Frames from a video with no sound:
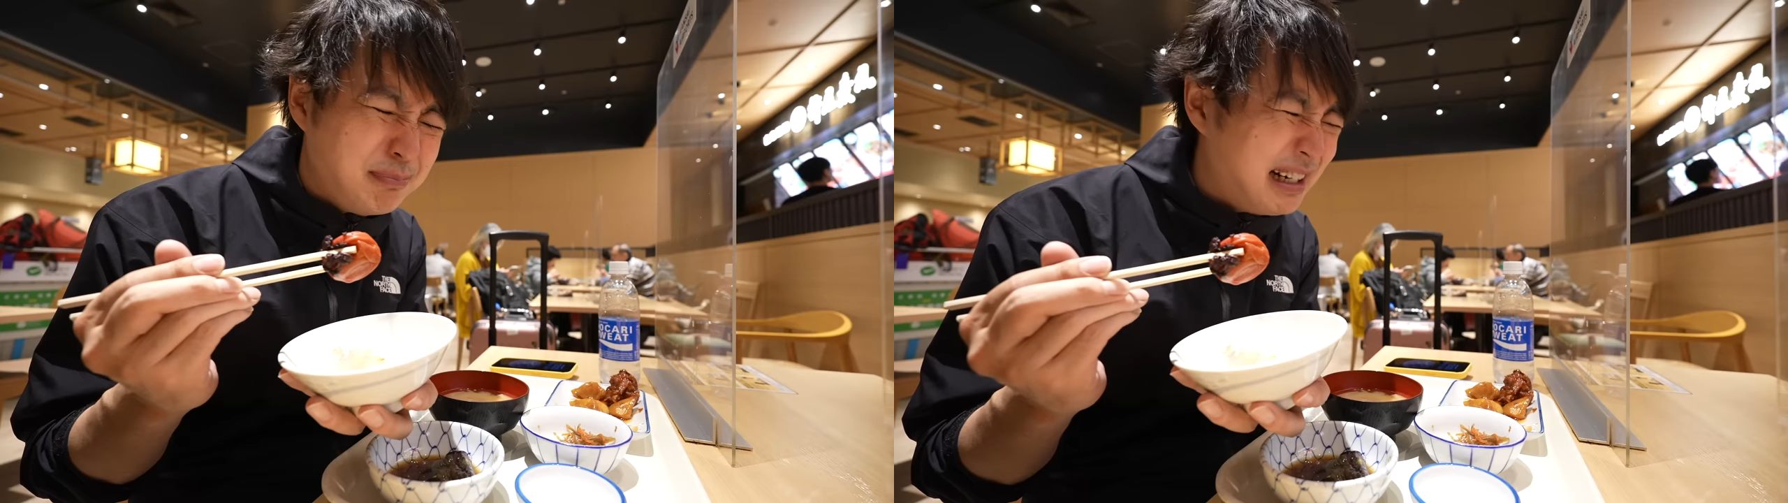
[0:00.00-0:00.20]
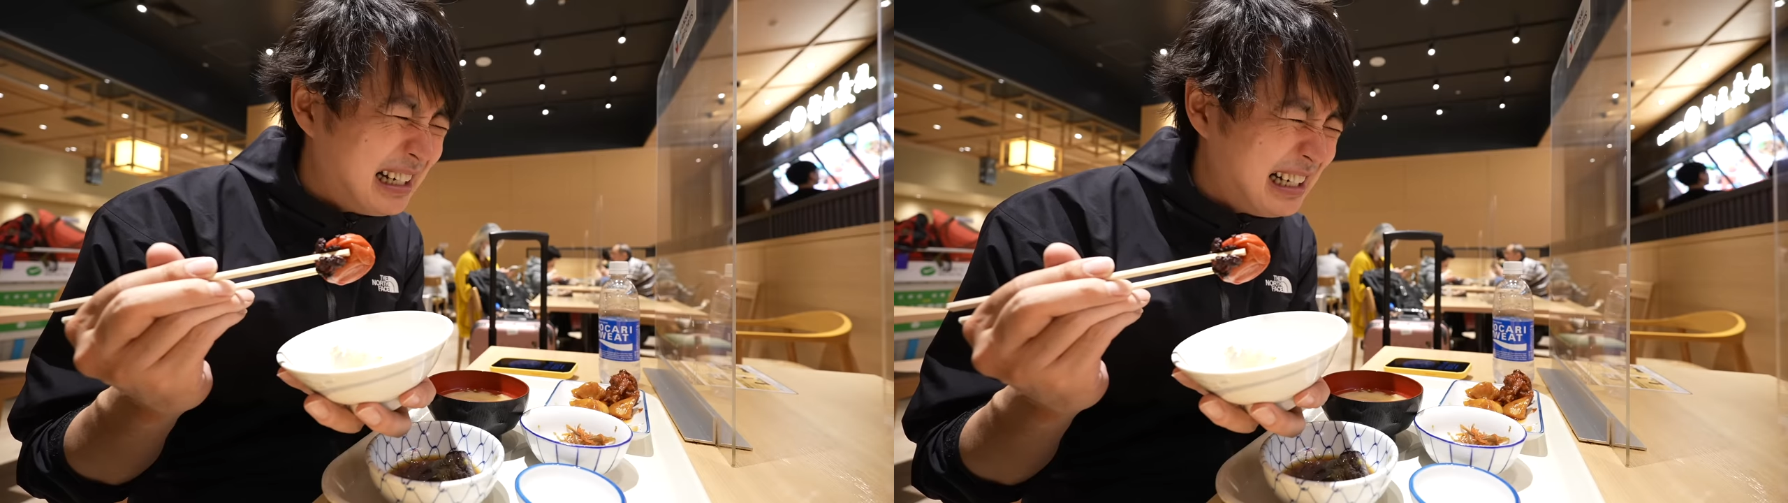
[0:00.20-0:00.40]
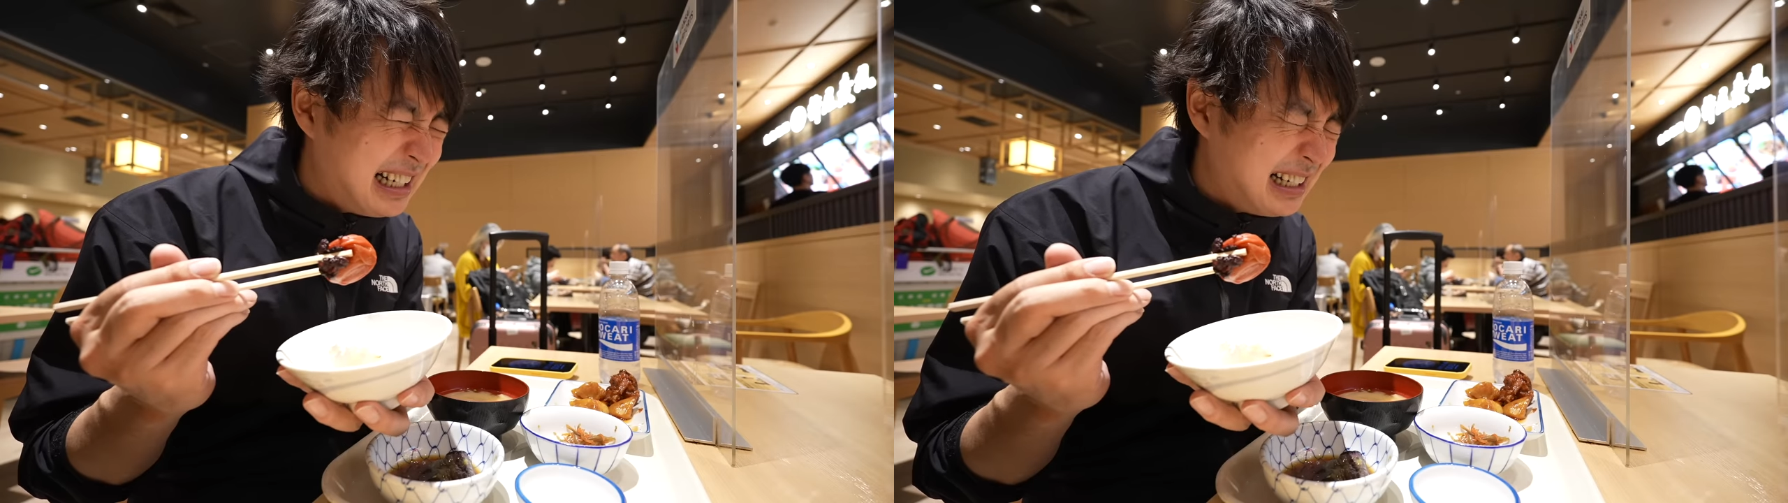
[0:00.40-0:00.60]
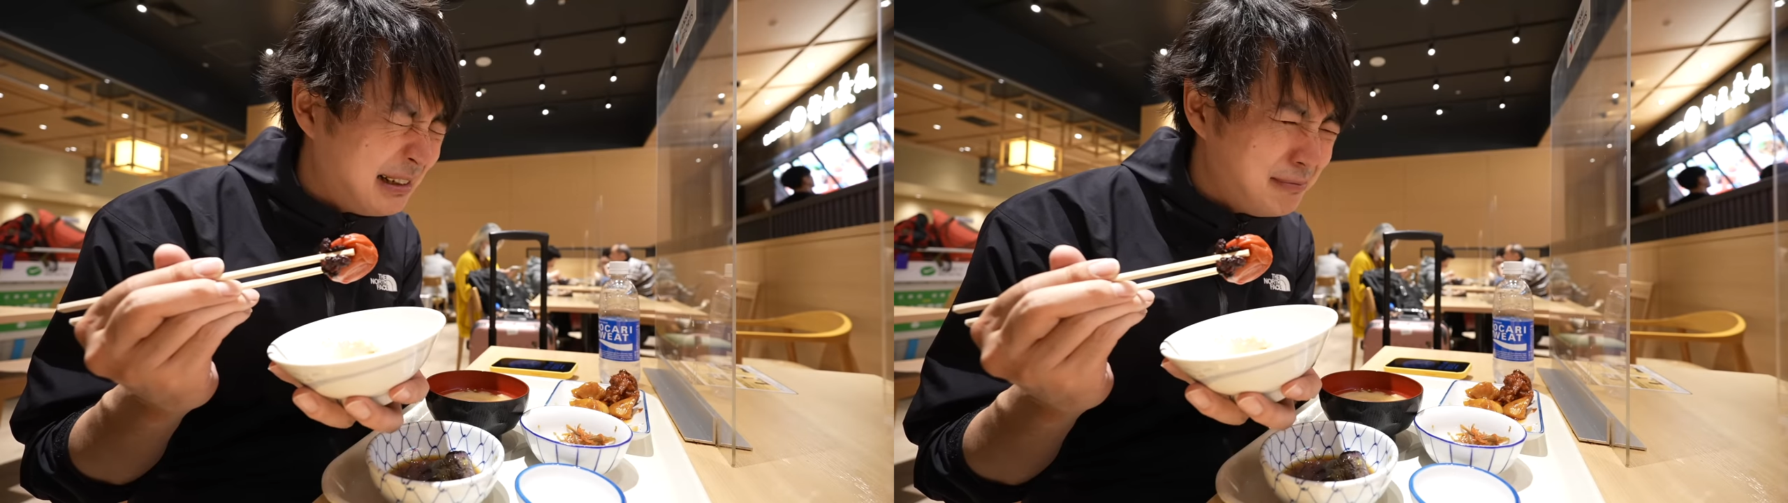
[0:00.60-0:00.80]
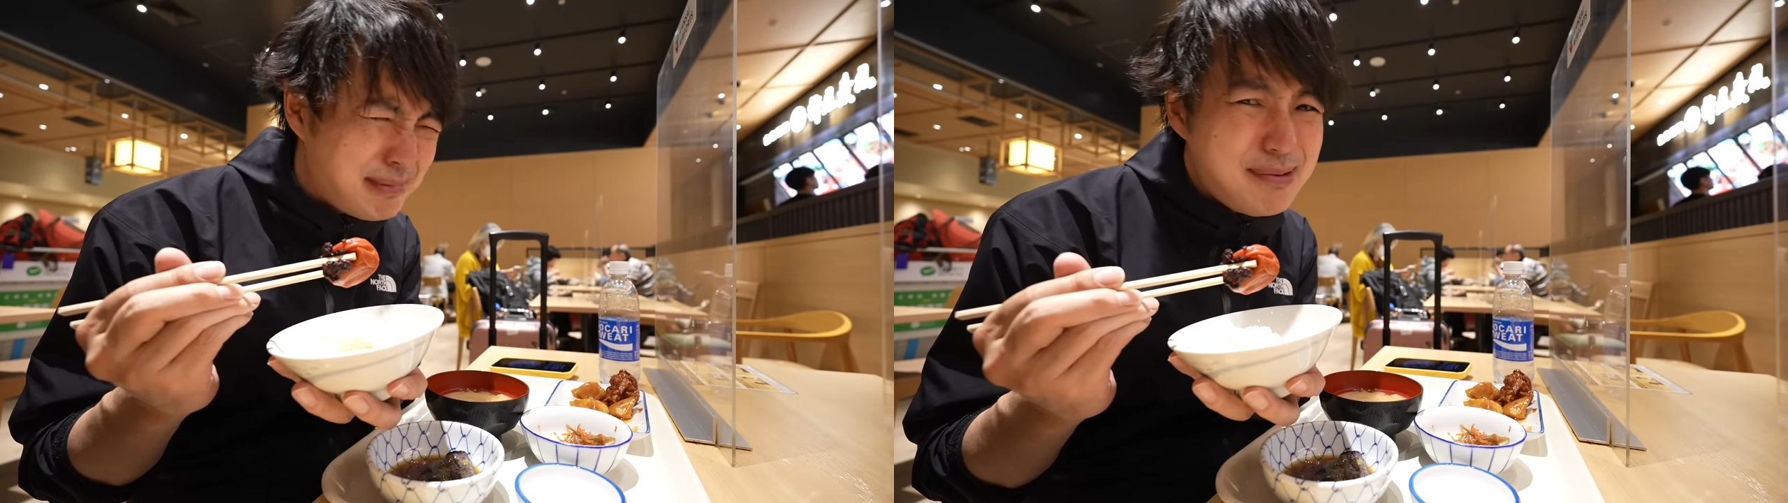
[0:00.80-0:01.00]
but
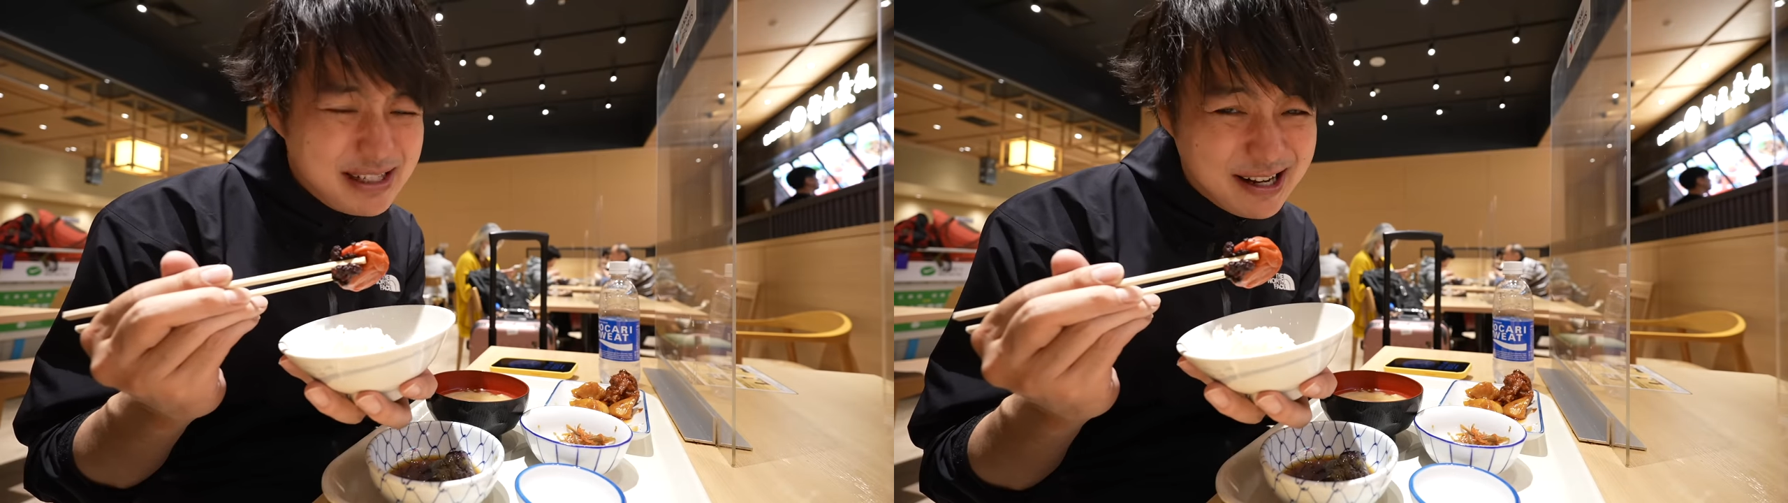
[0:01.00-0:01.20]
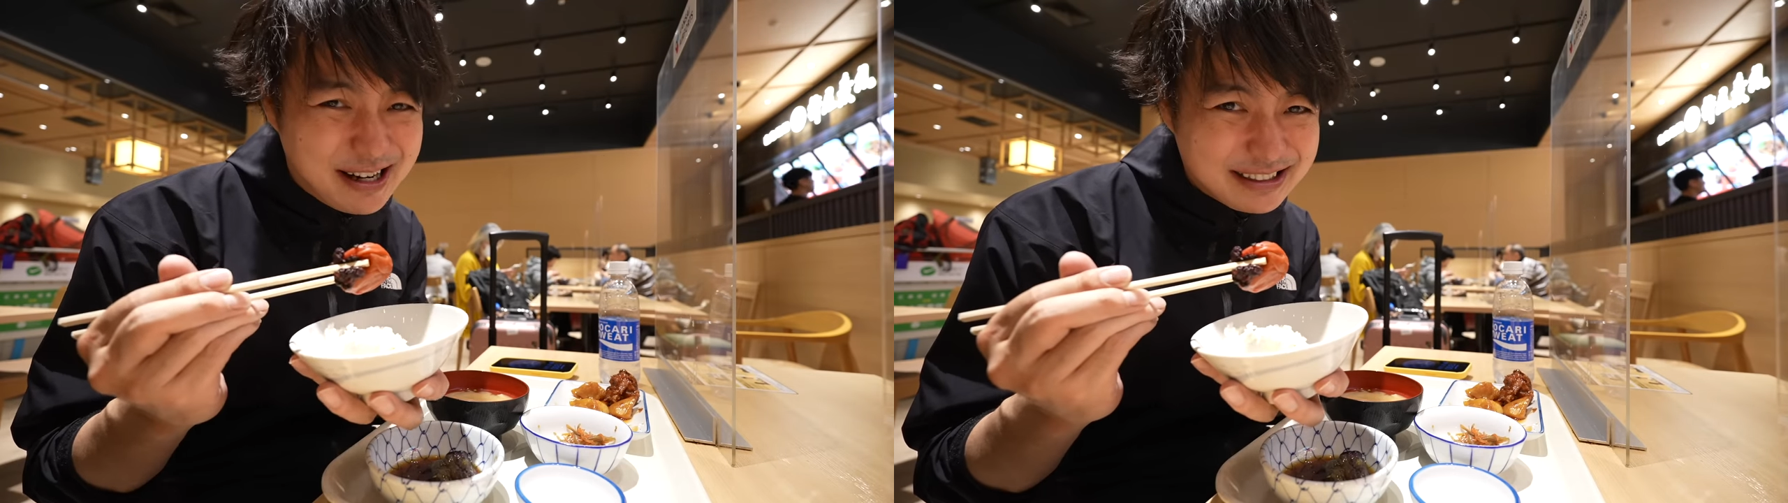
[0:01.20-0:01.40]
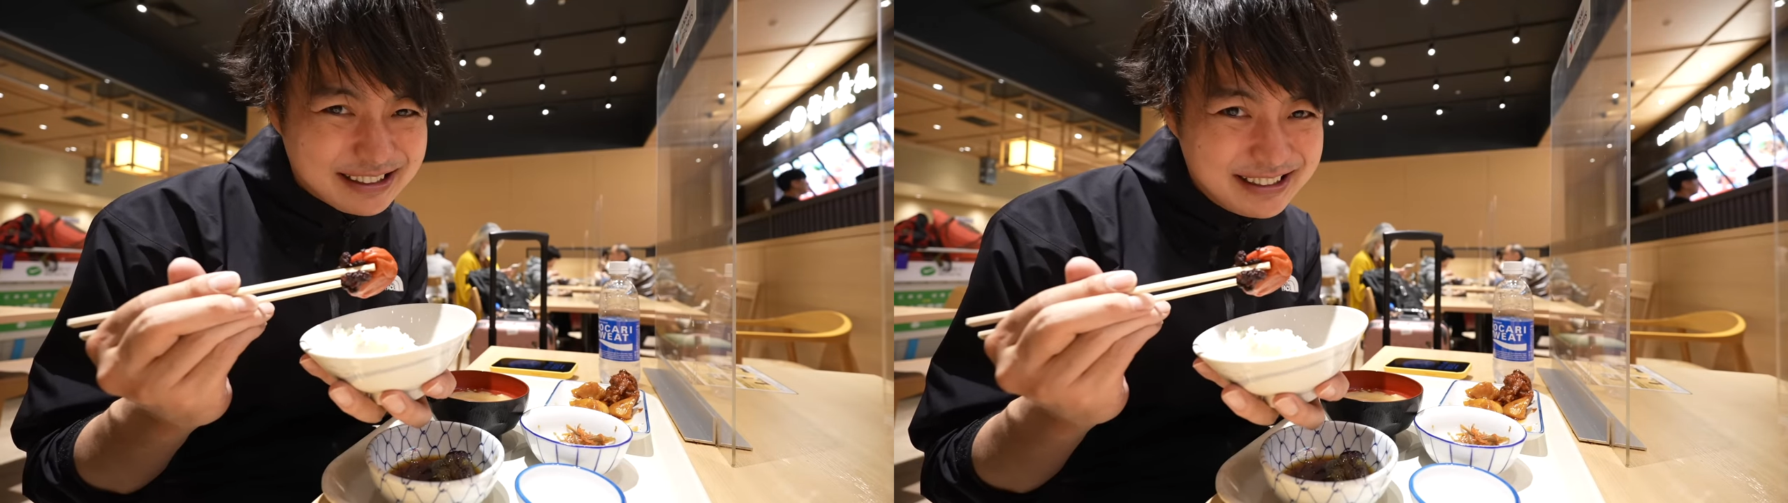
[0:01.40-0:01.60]
maybe not.